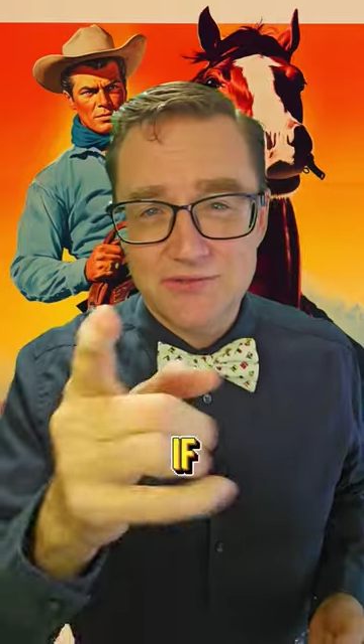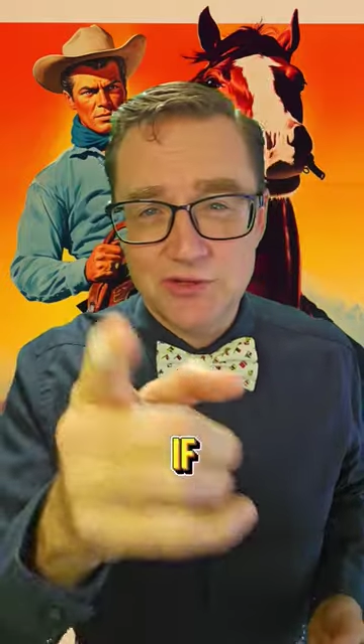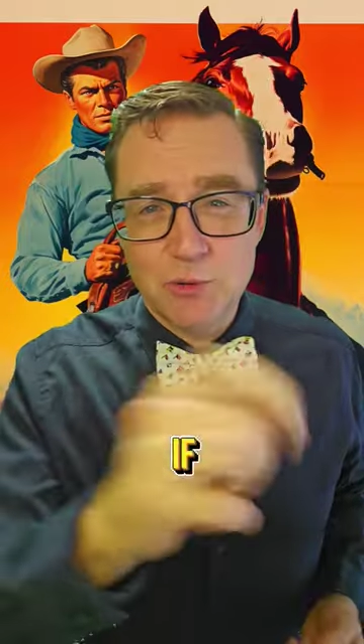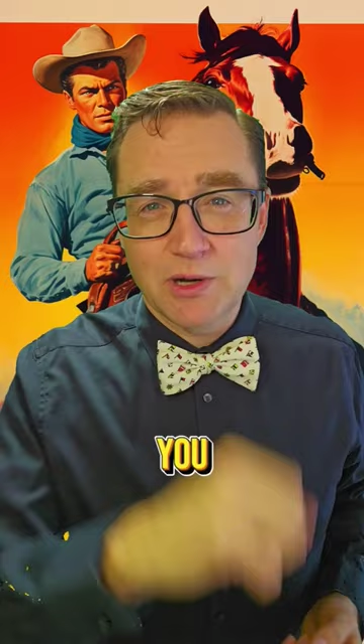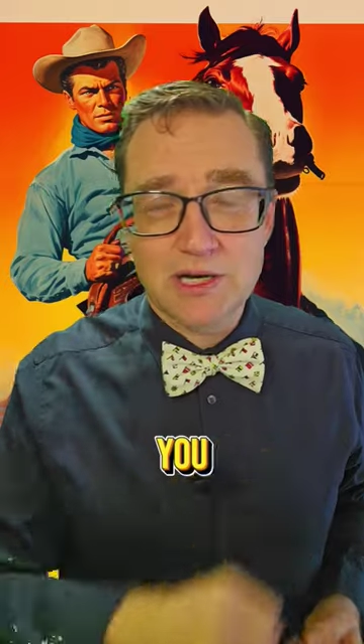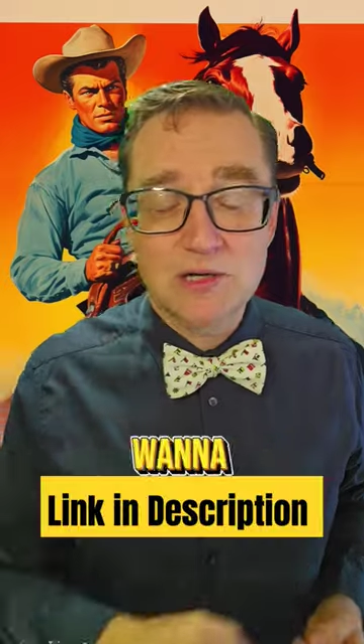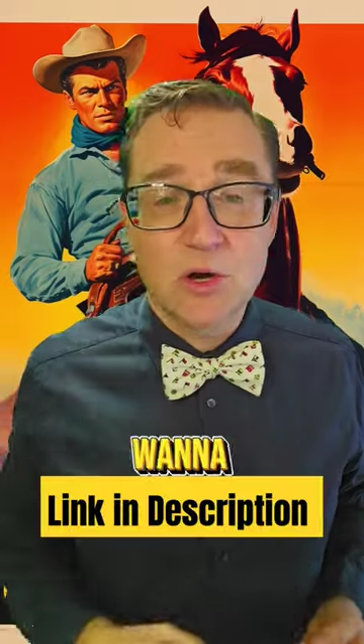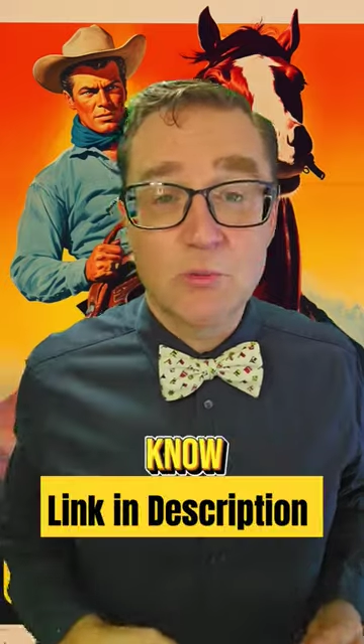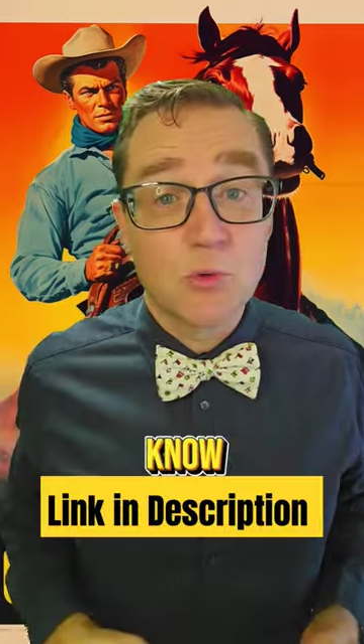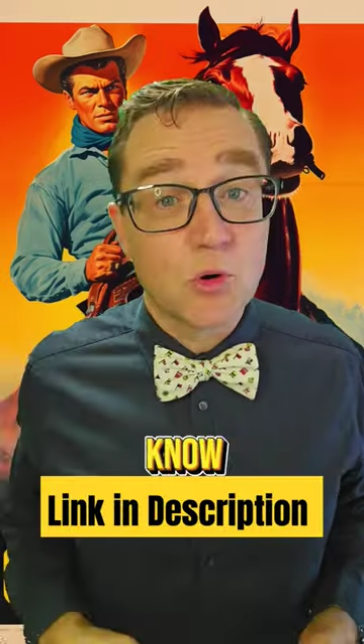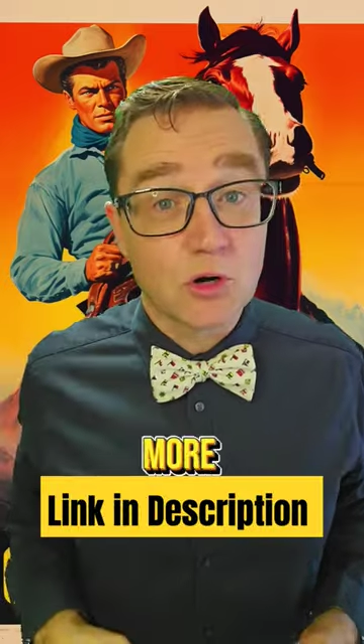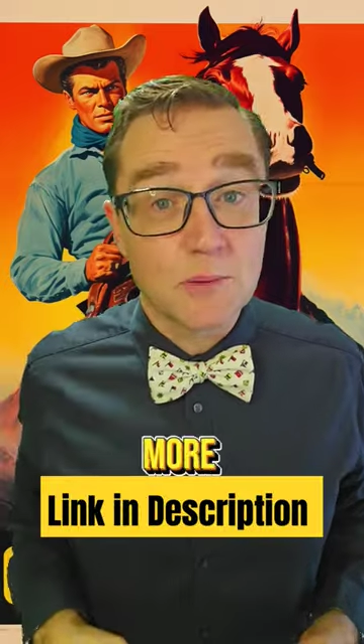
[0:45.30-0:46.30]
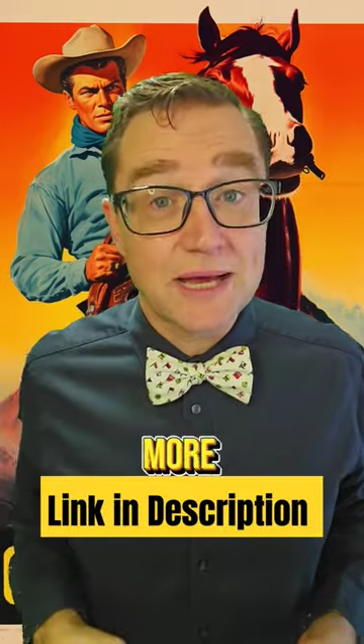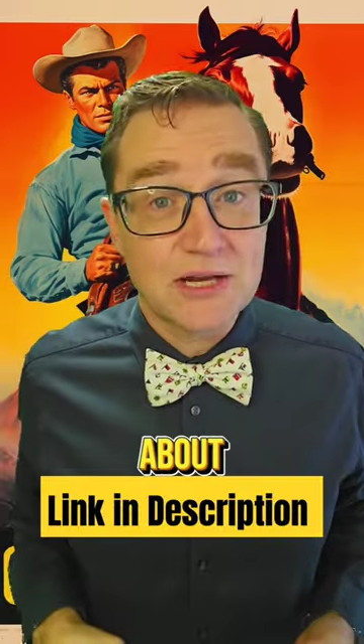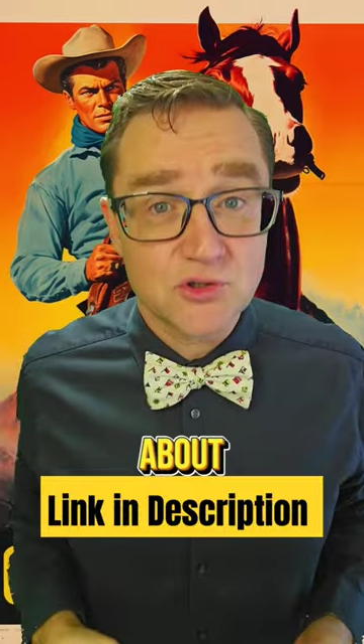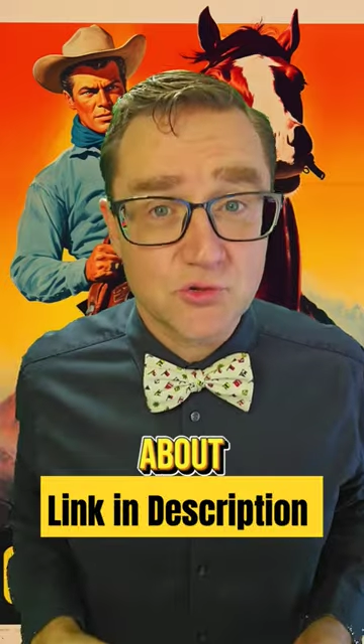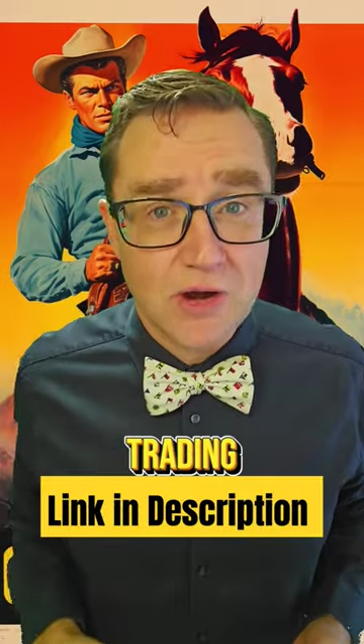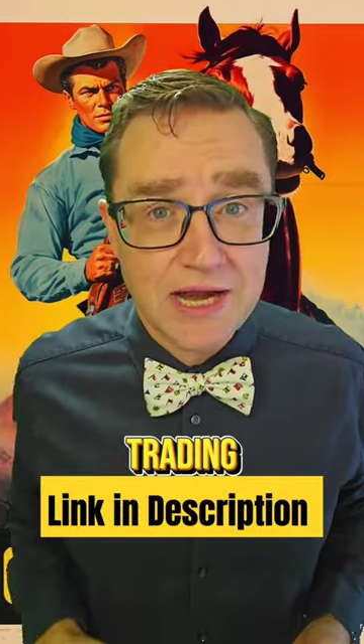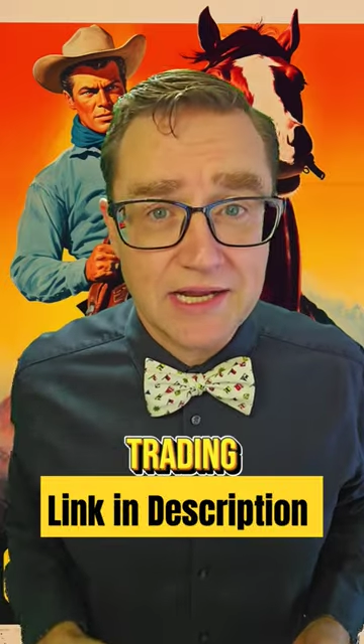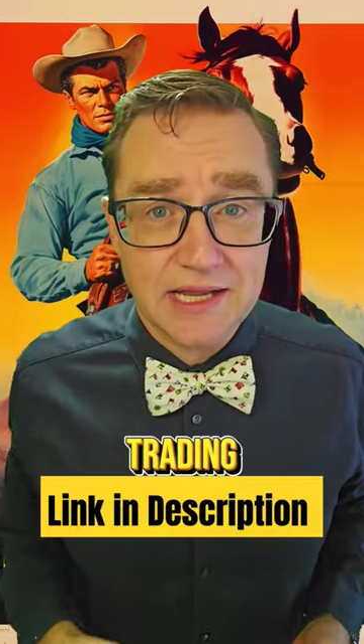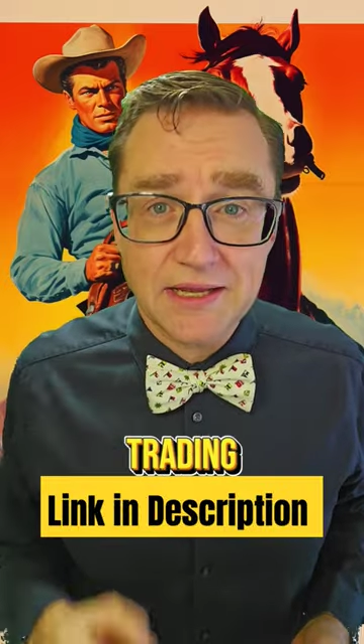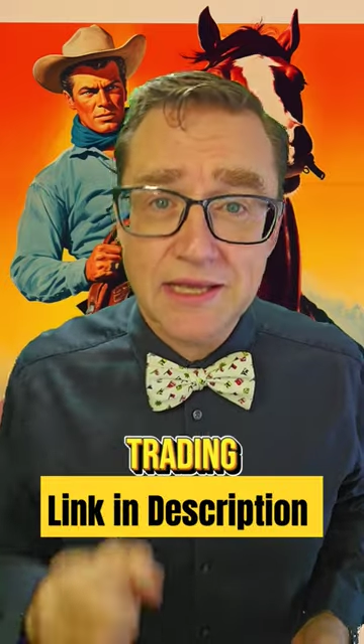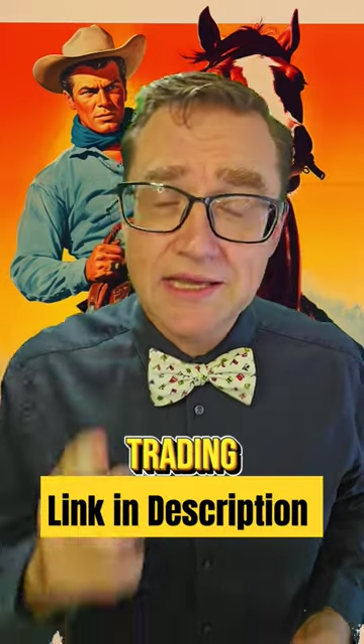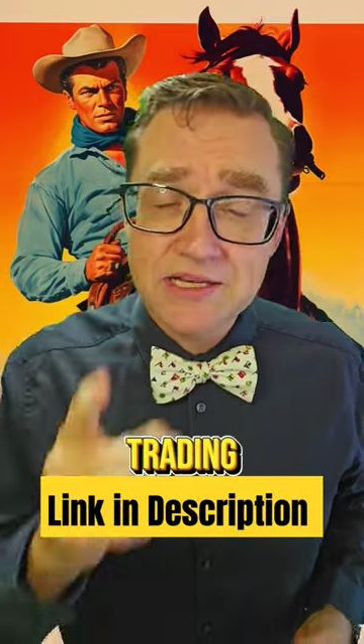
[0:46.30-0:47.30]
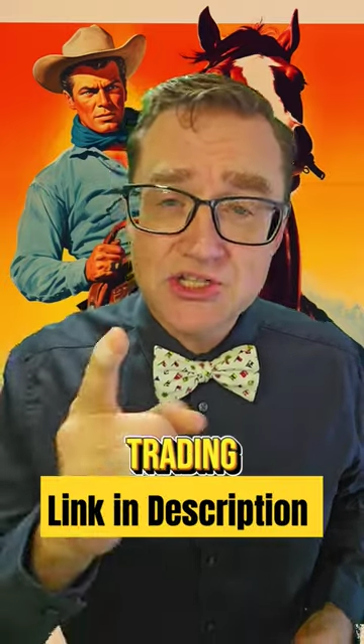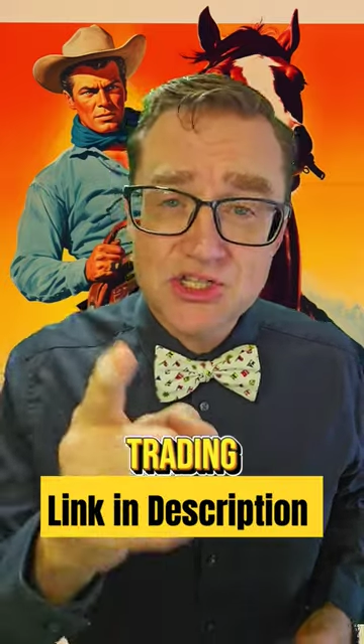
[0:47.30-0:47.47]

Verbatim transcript: If you want to know more about trading,